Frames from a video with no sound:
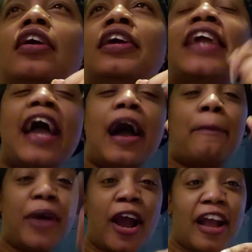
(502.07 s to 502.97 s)
Yeah,
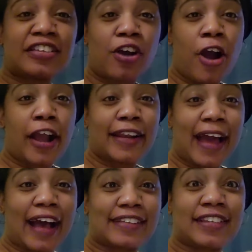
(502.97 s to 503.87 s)
purse
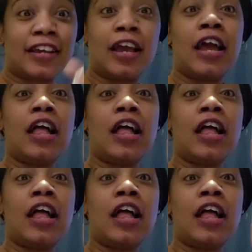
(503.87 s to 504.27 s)
organizer.